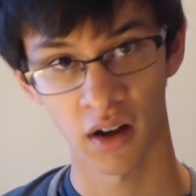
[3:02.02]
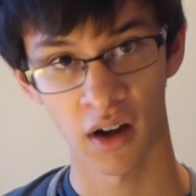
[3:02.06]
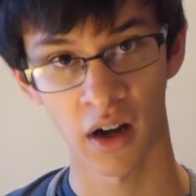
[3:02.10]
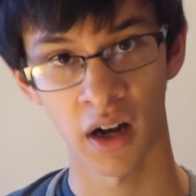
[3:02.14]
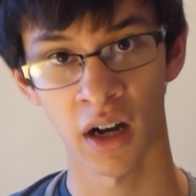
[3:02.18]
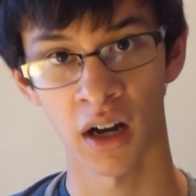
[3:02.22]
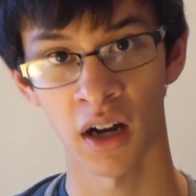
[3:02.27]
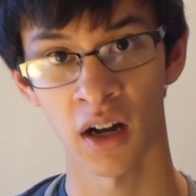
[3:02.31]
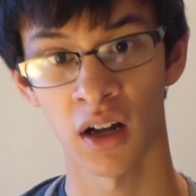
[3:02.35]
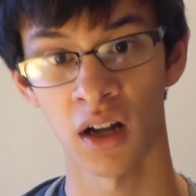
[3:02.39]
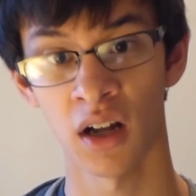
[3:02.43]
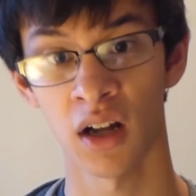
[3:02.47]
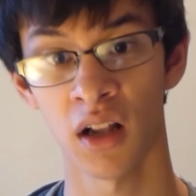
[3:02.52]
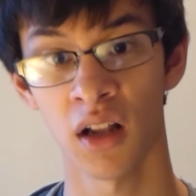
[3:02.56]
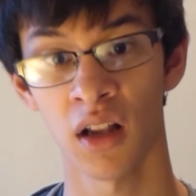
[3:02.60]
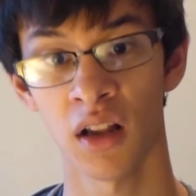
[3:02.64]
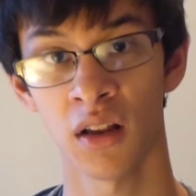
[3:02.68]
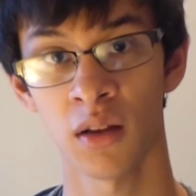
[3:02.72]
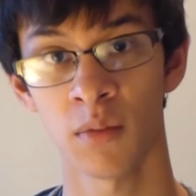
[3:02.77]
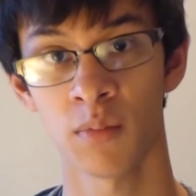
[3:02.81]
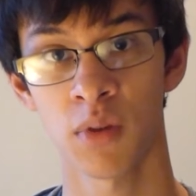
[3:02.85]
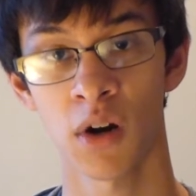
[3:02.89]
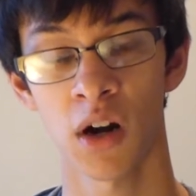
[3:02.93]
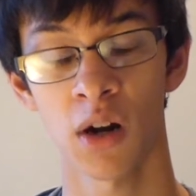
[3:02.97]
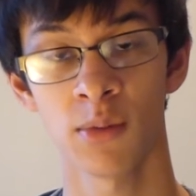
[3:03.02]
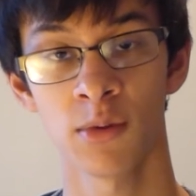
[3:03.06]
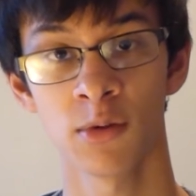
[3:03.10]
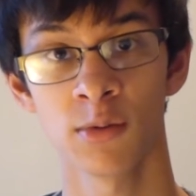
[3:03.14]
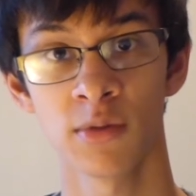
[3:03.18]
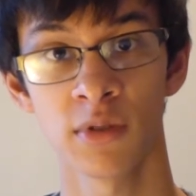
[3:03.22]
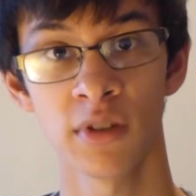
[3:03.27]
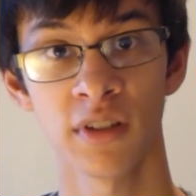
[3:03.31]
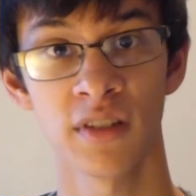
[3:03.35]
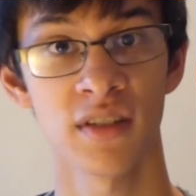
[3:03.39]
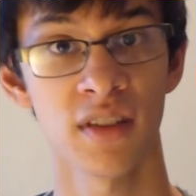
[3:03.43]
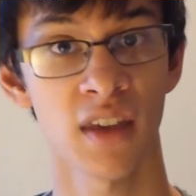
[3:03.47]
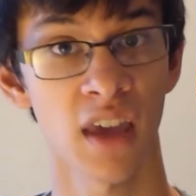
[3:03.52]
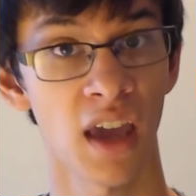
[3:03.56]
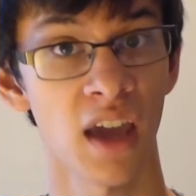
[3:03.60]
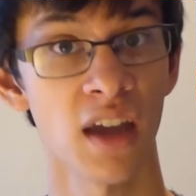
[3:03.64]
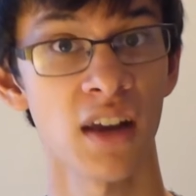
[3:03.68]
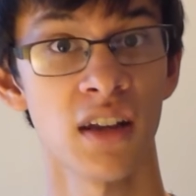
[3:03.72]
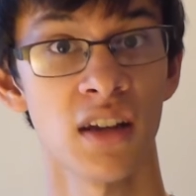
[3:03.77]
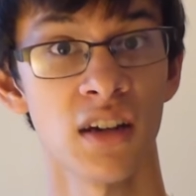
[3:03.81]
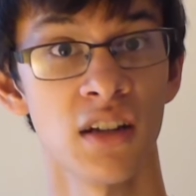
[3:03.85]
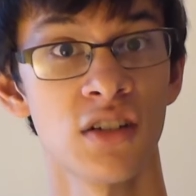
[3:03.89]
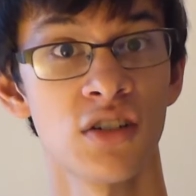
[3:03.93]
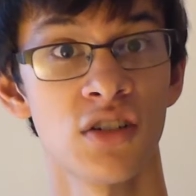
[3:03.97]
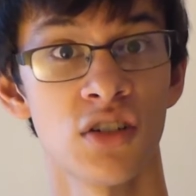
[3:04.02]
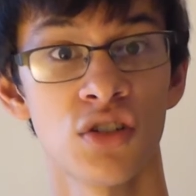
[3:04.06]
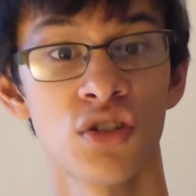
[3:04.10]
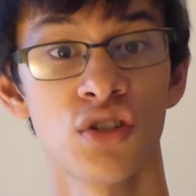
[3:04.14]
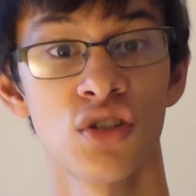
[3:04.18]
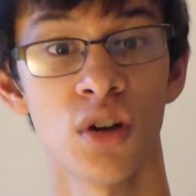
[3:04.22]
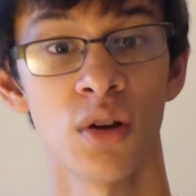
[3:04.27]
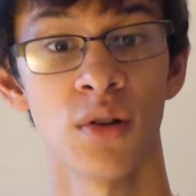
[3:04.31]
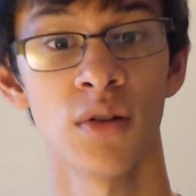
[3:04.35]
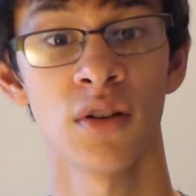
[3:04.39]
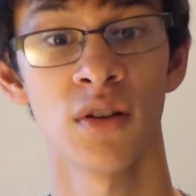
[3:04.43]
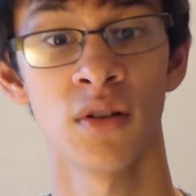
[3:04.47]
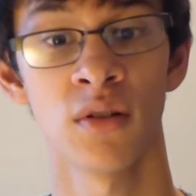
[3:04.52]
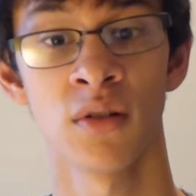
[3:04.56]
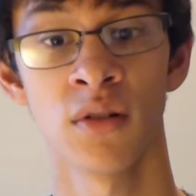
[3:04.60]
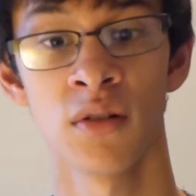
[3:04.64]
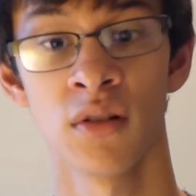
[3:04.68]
I'll probably scan in and just show you.